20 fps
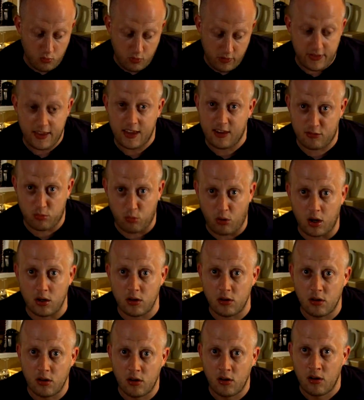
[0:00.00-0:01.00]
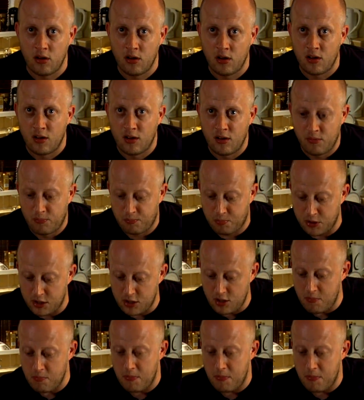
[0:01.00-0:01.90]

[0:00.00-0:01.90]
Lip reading: with this one, but you